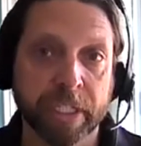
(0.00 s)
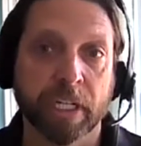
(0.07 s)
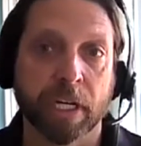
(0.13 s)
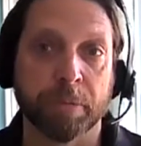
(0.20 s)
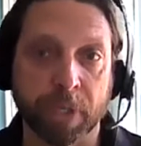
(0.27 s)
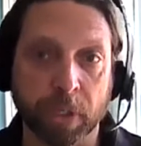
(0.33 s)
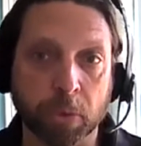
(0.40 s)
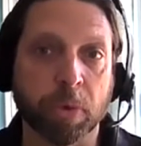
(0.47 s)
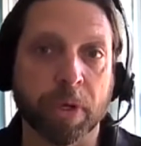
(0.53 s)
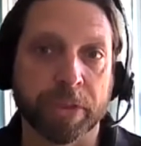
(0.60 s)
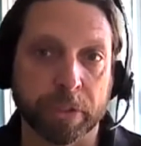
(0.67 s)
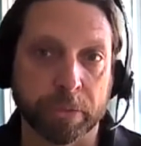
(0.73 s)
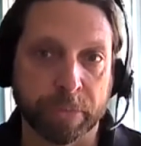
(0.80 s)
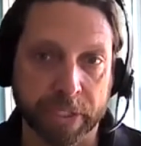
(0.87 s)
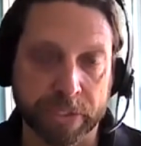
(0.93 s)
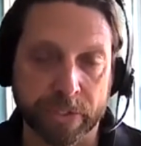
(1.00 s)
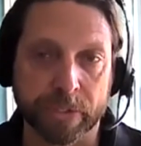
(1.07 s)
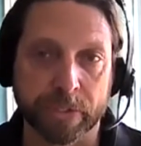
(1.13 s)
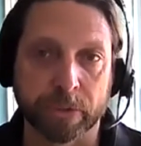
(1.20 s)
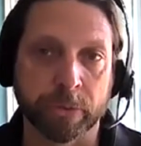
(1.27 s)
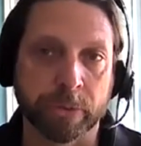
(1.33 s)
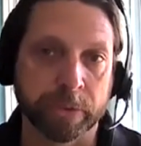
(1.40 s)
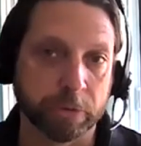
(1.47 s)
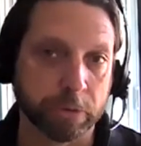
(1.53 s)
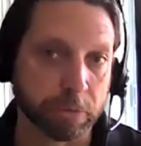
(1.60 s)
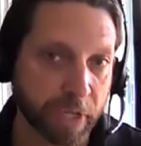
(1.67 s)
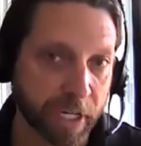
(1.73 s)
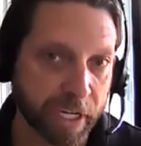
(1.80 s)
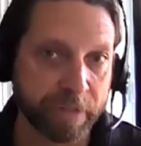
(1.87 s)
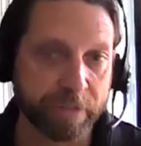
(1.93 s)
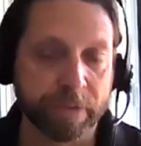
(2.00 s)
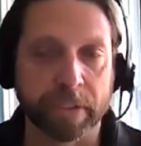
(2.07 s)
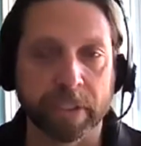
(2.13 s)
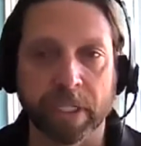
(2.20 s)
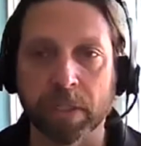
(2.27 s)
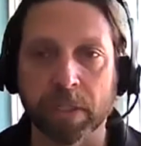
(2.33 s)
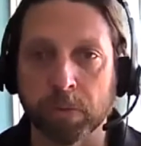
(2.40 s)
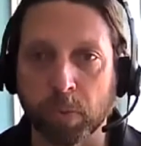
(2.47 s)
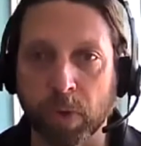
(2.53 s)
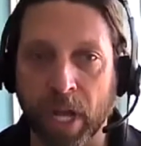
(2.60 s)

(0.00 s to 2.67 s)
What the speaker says: about when their buses are going to arrive and